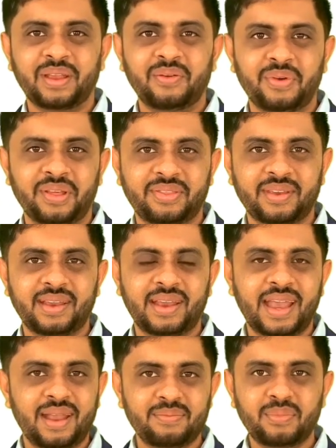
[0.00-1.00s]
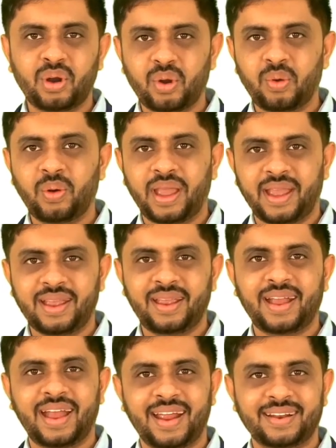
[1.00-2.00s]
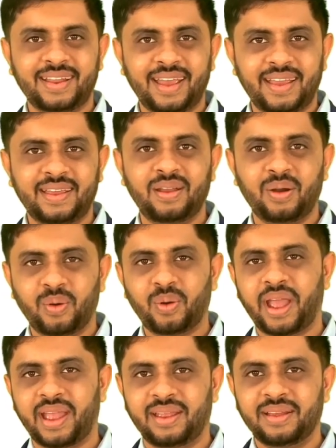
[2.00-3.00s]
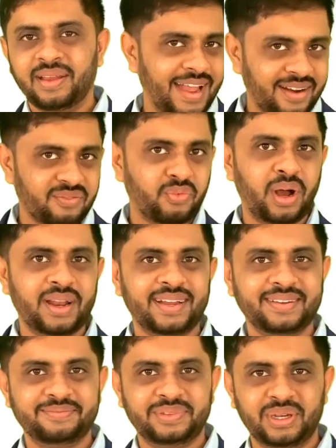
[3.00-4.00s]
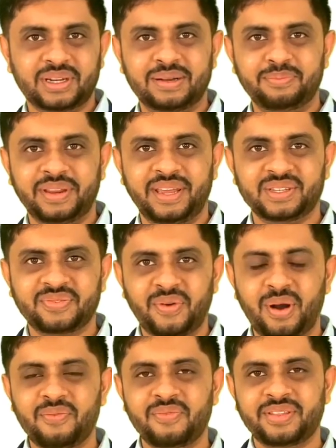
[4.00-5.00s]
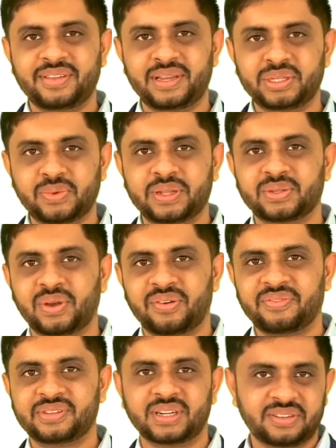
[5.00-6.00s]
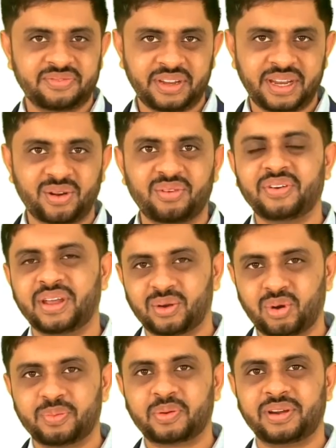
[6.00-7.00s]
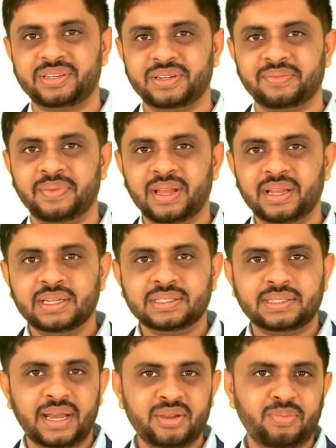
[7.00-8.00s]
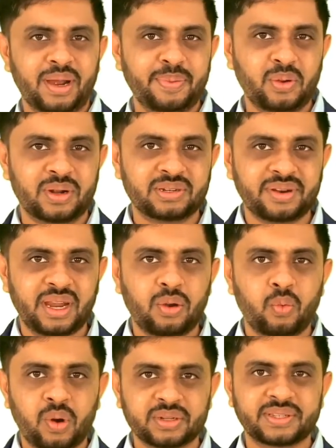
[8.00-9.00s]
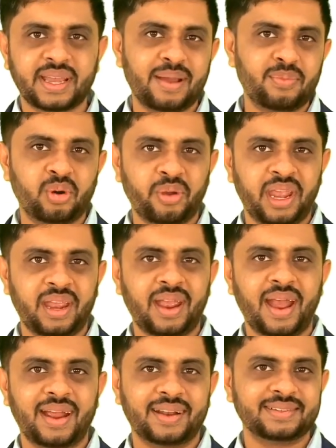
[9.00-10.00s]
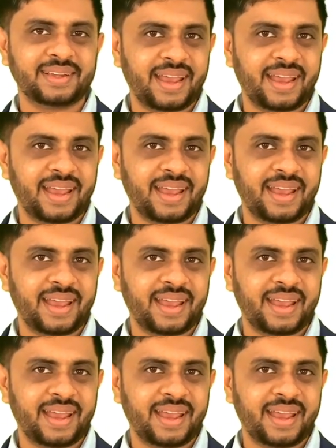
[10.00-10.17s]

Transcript: with MOA and AOA. And voila, your company is formed with the issuance of certificate of incorporation. Now you might be wondering, what's MOA and